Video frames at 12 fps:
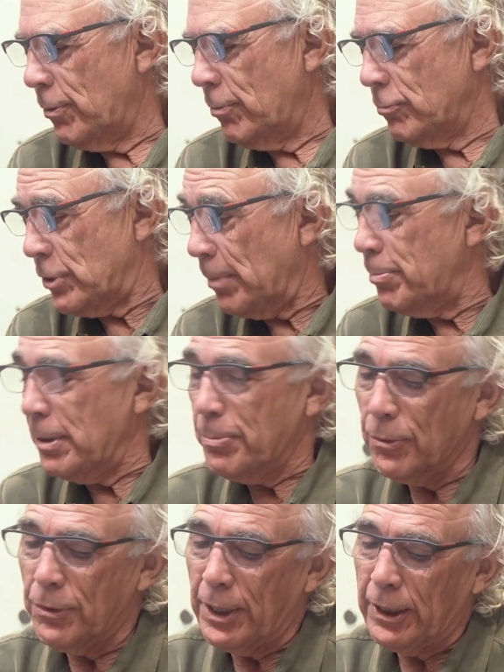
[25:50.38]
some
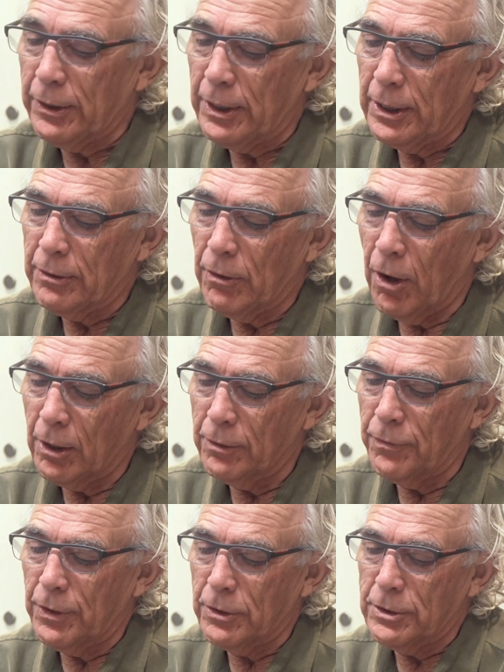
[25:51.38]
people think that all of
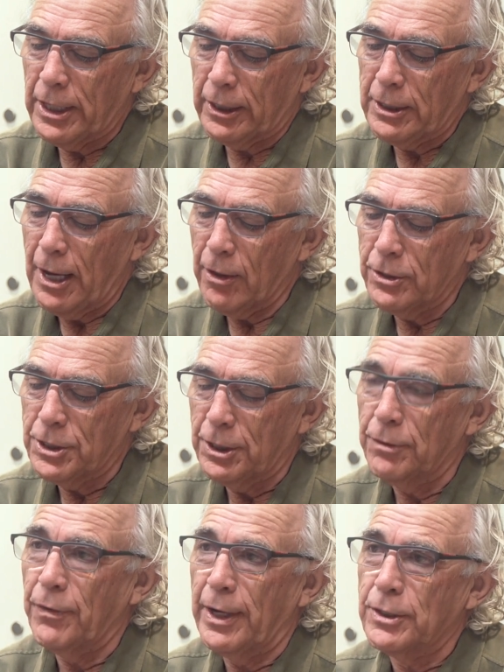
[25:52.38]
their technology
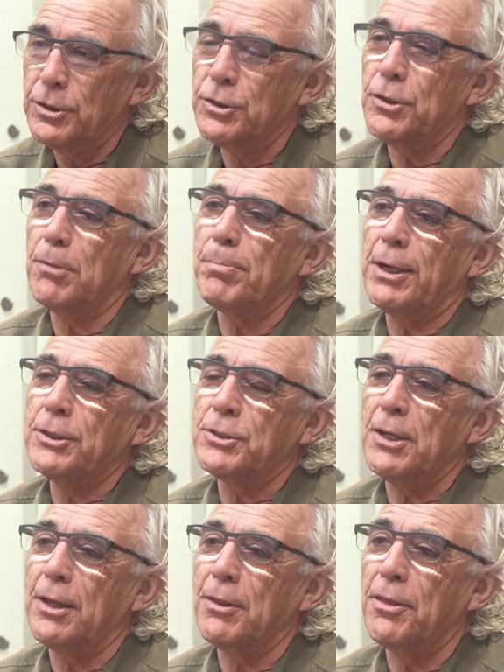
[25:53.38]
advances are based
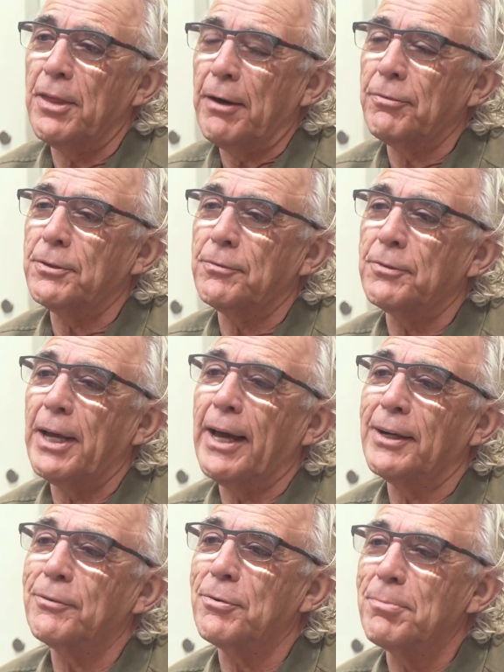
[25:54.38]
on theft of
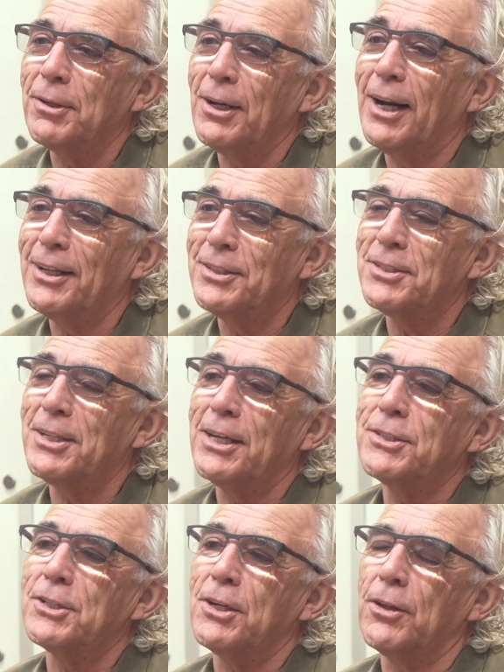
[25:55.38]
data from the United
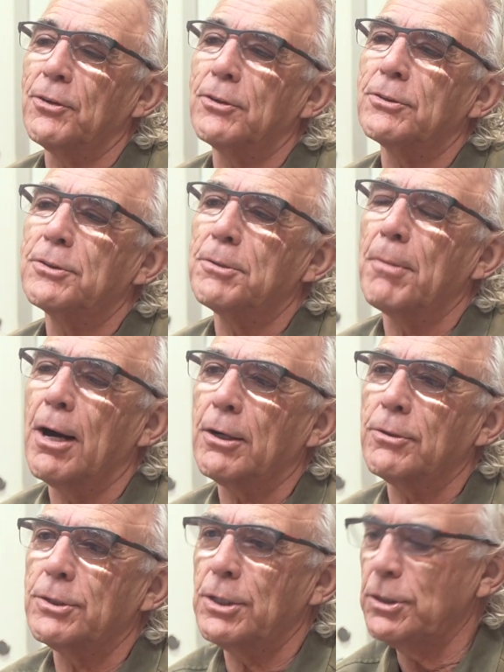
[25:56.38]
States and other
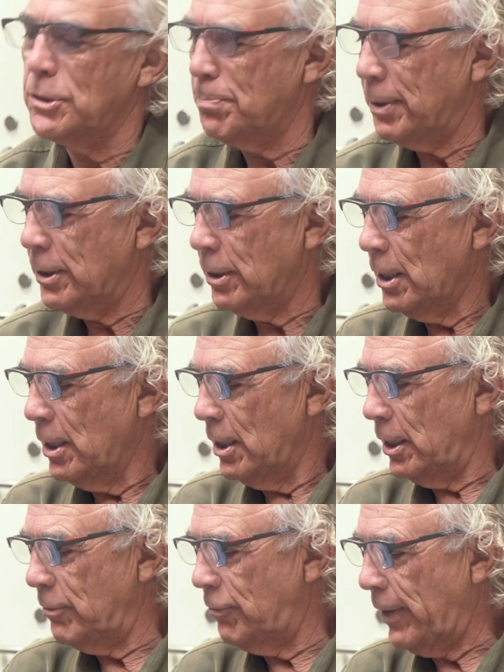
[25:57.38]
democracies, but
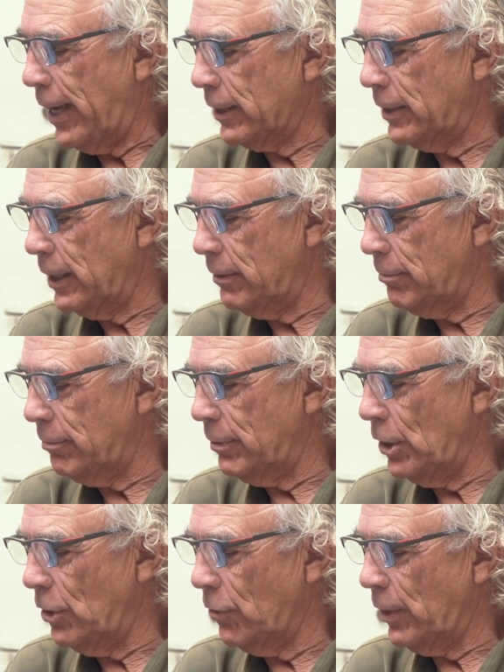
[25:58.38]
in fact they
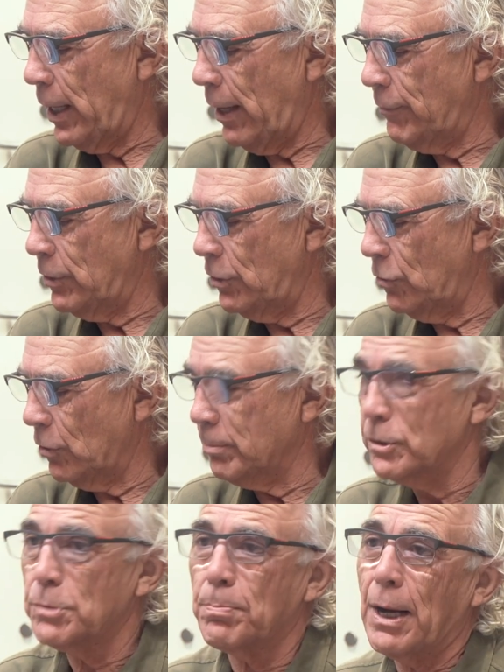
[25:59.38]
have an
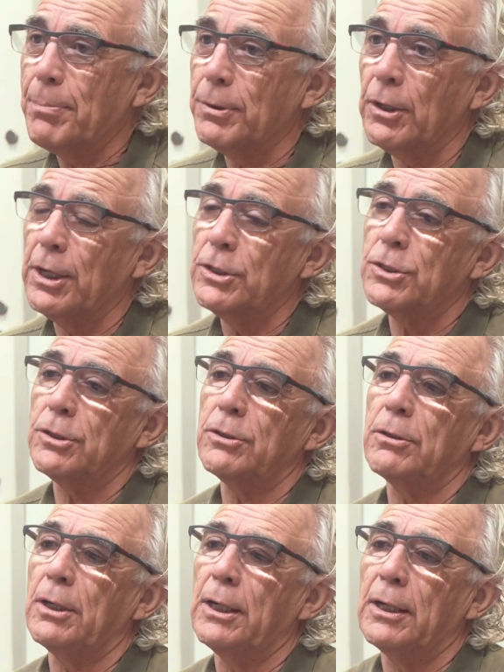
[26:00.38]
enormous
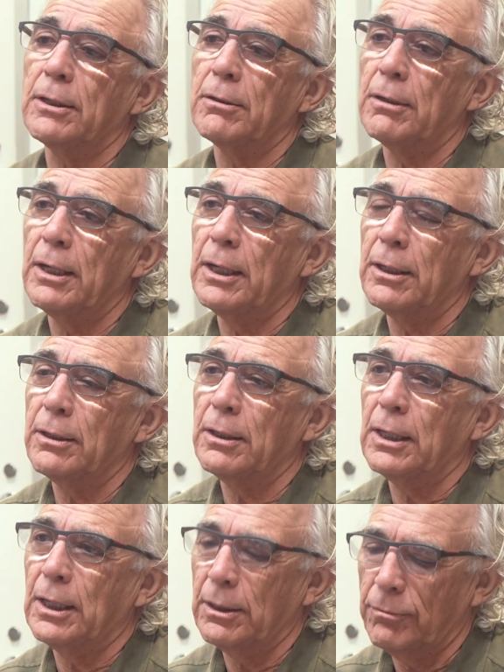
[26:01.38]
population, and
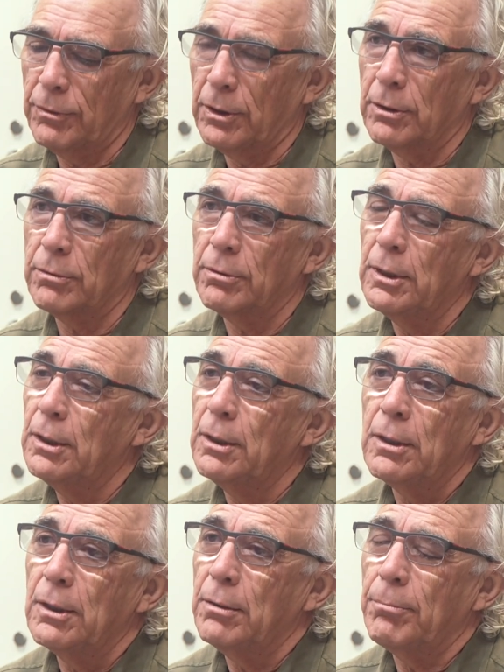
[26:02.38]
they're
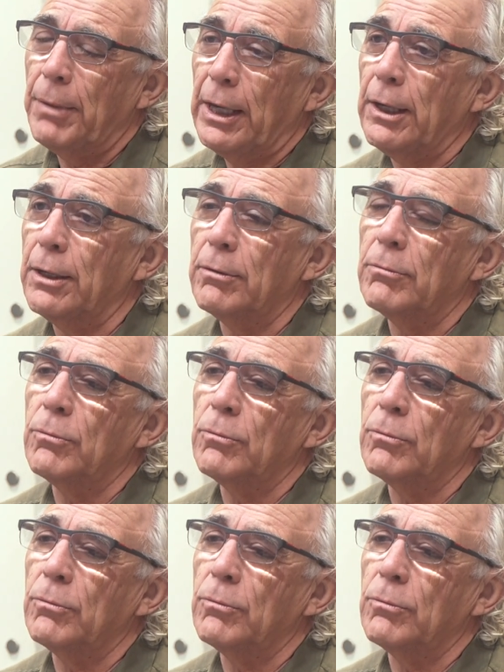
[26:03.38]
making